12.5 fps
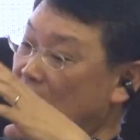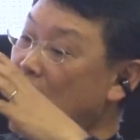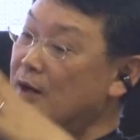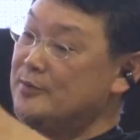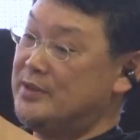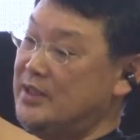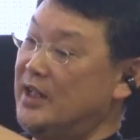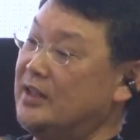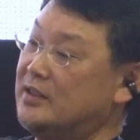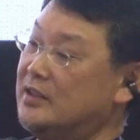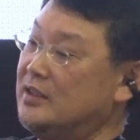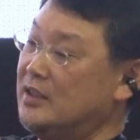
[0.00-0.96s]
the
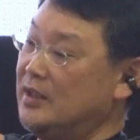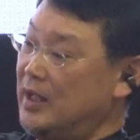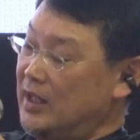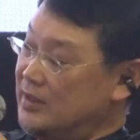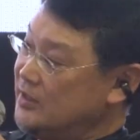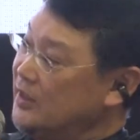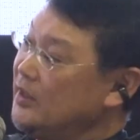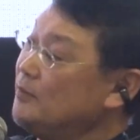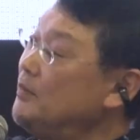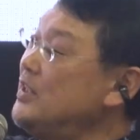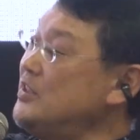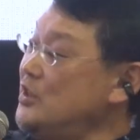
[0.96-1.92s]
object
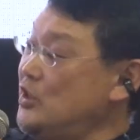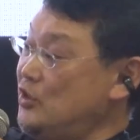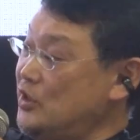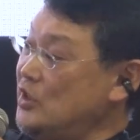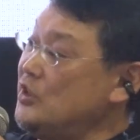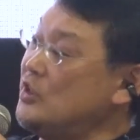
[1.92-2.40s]
sending message